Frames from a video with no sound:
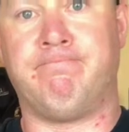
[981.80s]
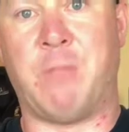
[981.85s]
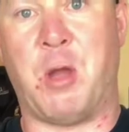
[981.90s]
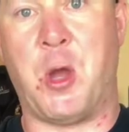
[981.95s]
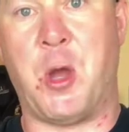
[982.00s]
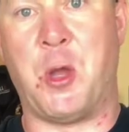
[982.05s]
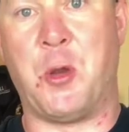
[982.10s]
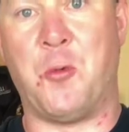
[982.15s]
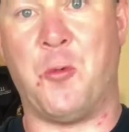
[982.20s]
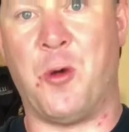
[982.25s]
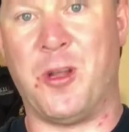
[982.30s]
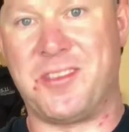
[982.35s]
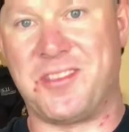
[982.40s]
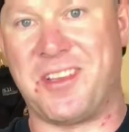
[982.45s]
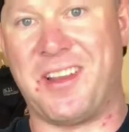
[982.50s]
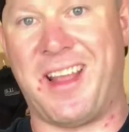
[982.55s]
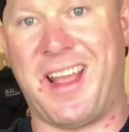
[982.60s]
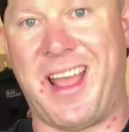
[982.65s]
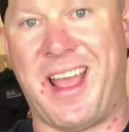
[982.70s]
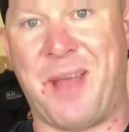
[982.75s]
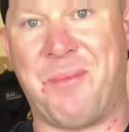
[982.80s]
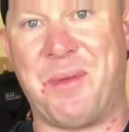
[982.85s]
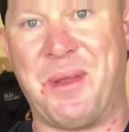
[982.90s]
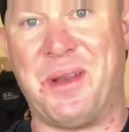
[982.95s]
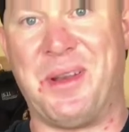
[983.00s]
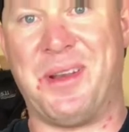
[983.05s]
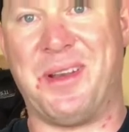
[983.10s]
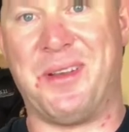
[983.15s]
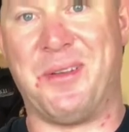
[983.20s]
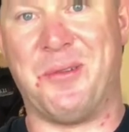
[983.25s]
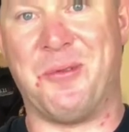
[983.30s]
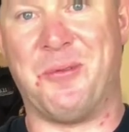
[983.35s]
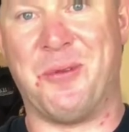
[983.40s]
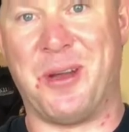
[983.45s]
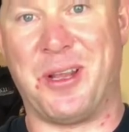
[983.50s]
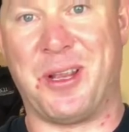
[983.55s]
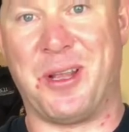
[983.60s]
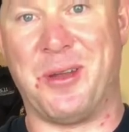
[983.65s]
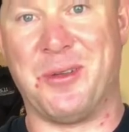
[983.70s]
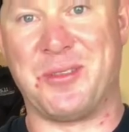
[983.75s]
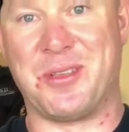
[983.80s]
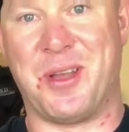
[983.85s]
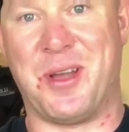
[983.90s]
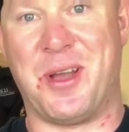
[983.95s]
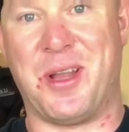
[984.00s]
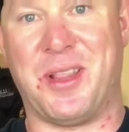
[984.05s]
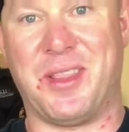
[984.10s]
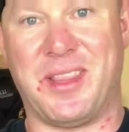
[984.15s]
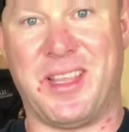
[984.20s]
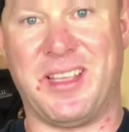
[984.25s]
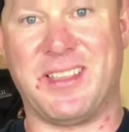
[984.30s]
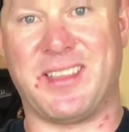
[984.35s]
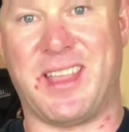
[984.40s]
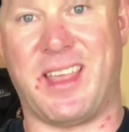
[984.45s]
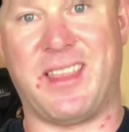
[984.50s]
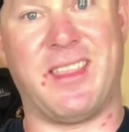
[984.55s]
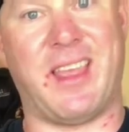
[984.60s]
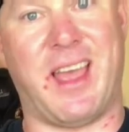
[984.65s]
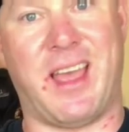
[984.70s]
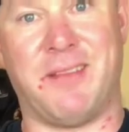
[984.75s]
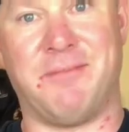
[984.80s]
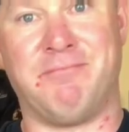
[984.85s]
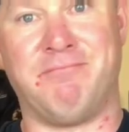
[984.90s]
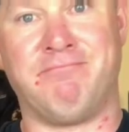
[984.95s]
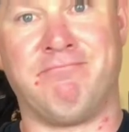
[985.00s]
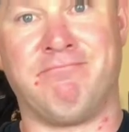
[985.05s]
on what's gonna happen, what goes on, and things like that.